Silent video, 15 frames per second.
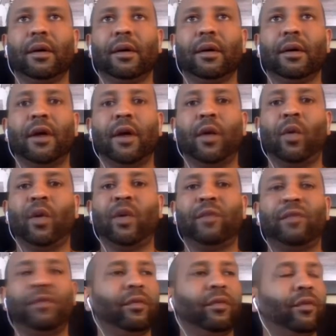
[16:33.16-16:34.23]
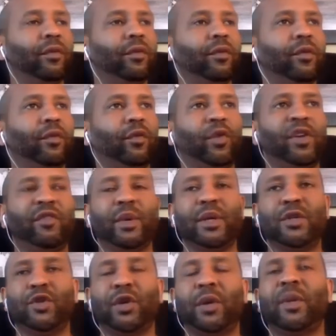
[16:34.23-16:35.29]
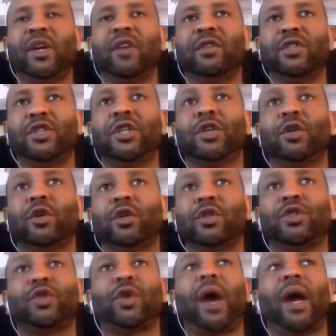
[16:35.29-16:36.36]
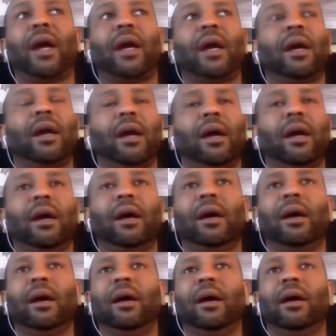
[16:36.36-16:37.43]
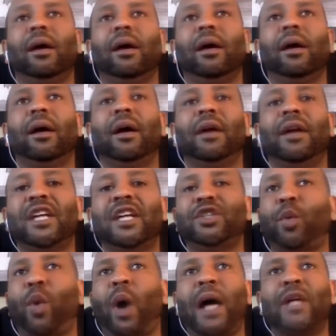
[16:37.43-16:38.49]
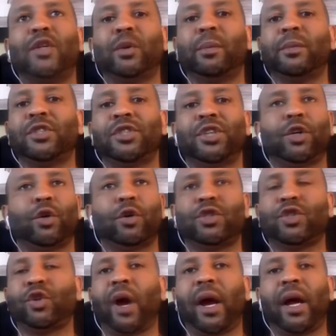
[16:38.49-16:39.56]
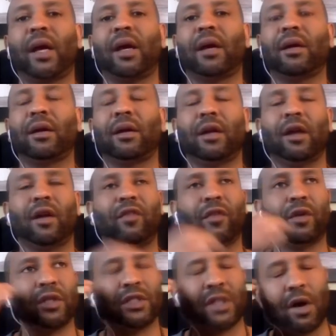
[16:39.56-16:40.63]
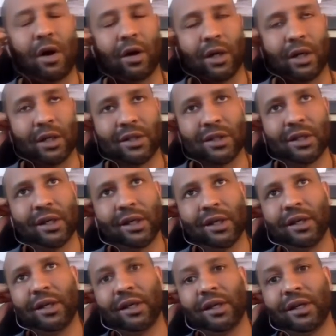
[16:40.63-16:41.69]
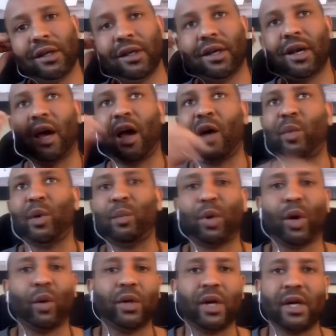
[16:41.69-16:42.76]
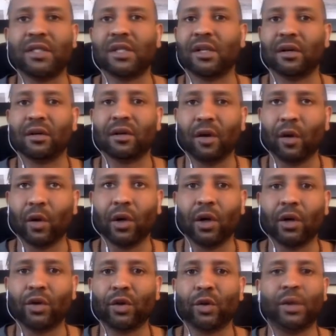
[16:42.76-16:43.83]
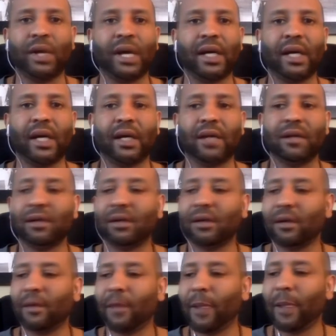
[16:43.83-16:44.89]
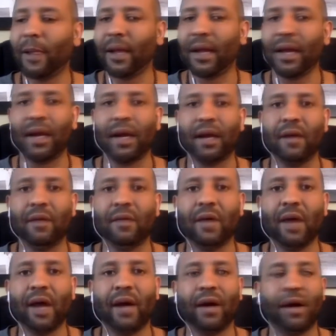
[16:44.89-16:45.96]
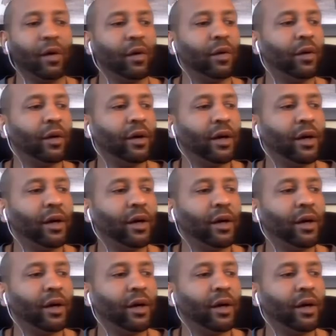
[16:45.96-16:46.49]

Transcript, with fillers: You know, we've we've been dreaming of a general strike, a nationwide general strike. You know, for as long as I've been protesting, going on two decades, and I know